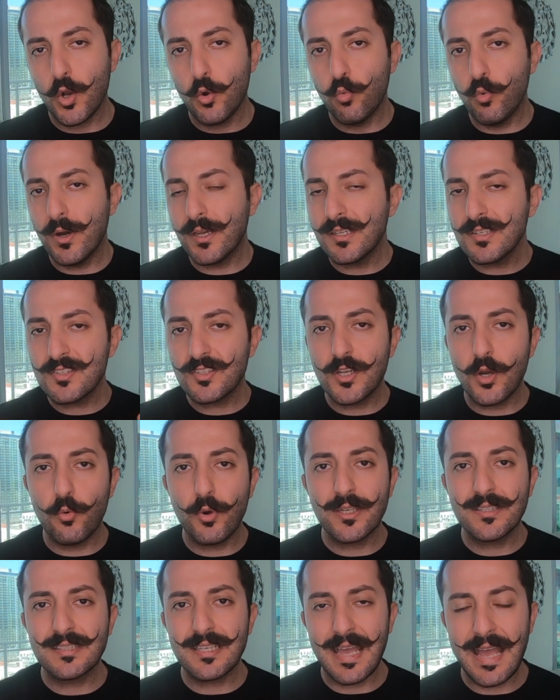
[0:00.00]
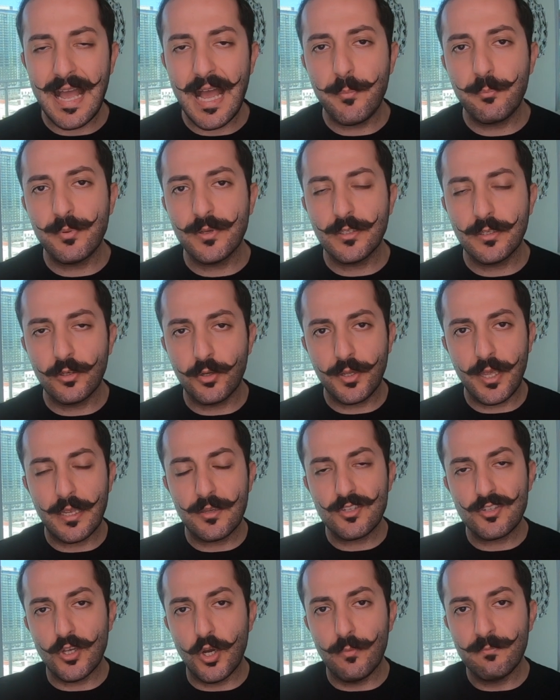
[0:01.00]
What is going to happen?
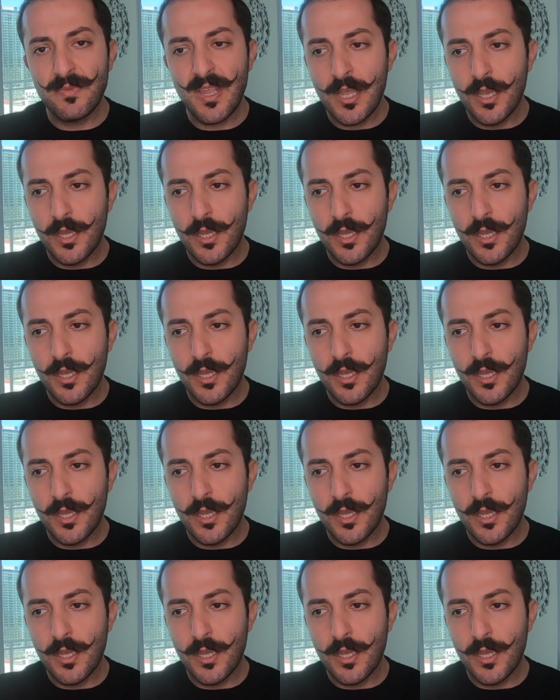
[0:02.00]
Okay, so